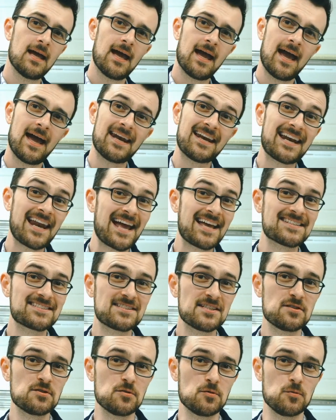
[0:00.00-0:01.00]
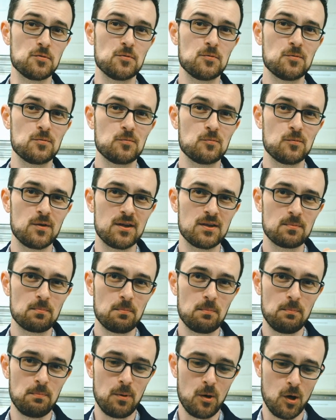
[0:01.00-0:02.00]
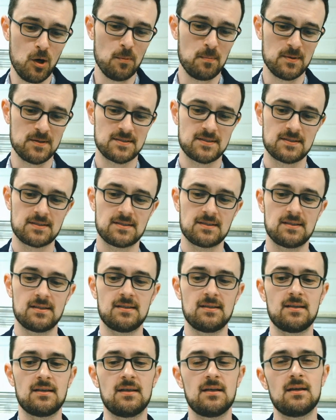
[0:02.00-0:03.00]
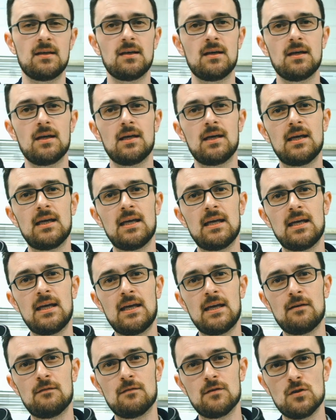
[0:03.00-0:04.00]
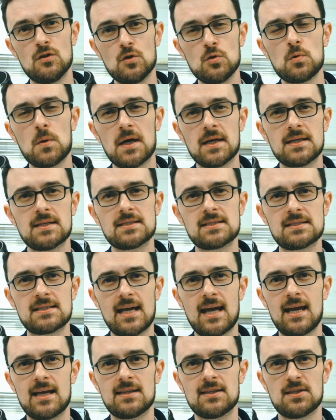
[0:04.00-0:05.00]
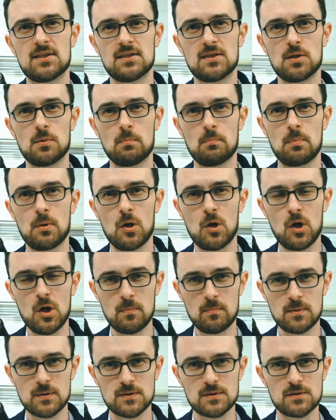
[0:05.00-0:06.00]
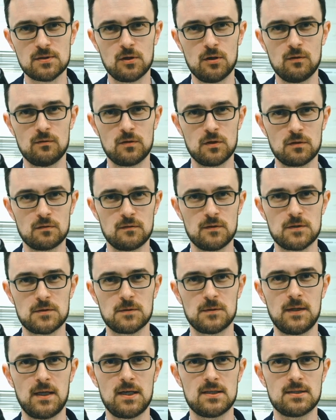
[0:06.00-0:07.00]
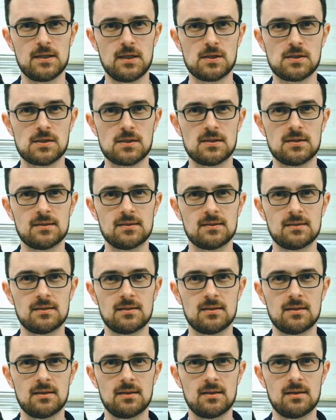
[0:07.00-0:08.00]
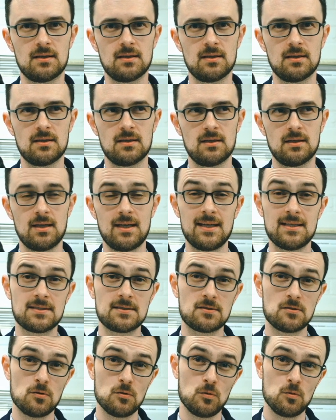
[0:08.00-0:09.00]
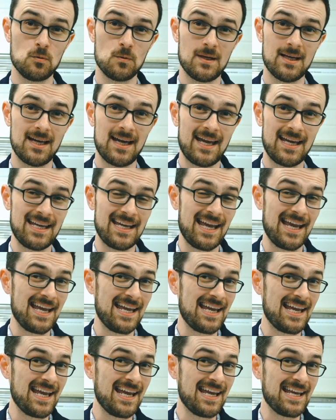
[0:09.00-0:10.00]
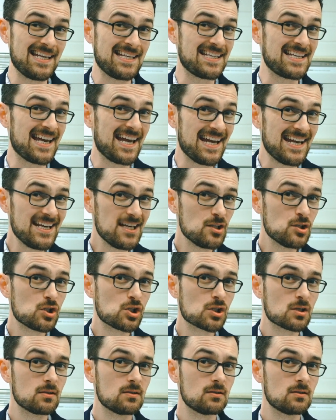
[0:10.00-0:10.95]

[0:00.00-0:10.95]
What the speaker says: And it has to do with purpose. If you understand that the purpose of your visualization is to engage,